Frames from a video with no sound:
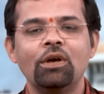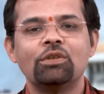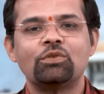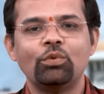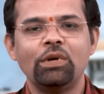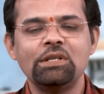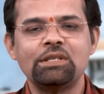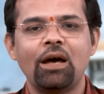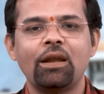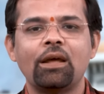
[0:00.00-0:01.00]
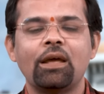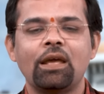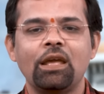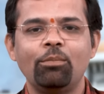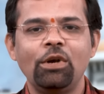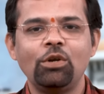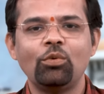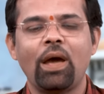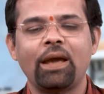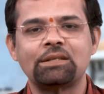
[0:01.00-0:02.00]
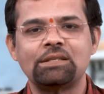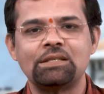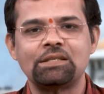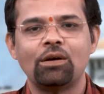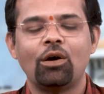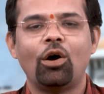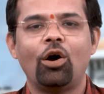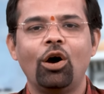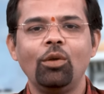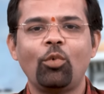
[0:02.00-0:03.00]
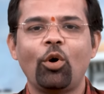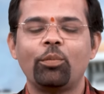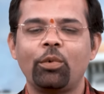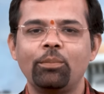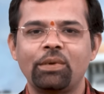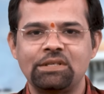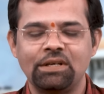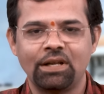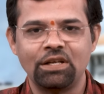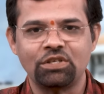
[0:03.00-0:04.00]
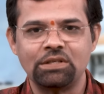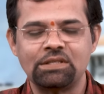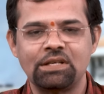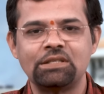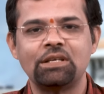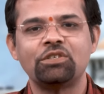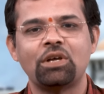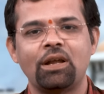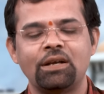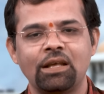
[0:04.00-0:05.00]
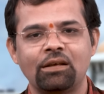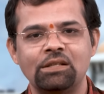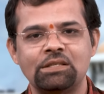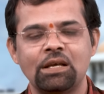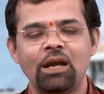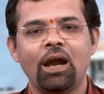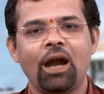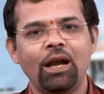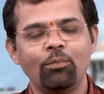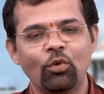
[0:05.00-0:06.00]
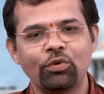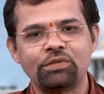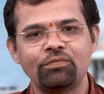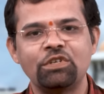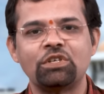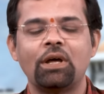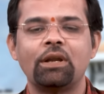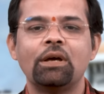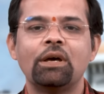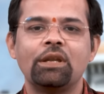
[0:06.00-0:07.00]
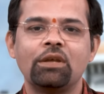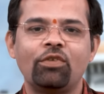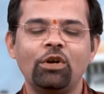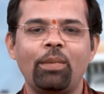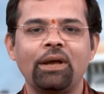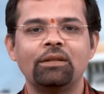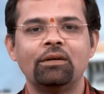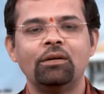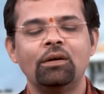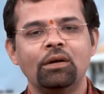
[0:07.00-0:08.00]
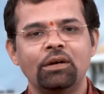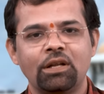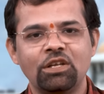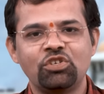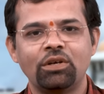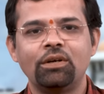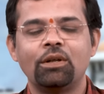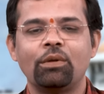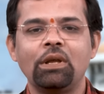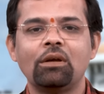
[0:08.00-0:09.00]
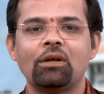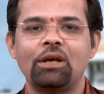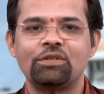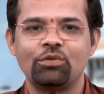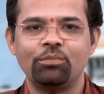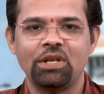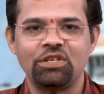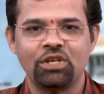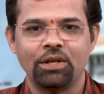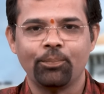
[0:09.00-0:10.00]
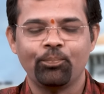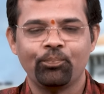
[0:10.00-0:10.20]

students are able to access all PowerPoint presentations, research articles, and books which are referred by the teacher during classroom teaching.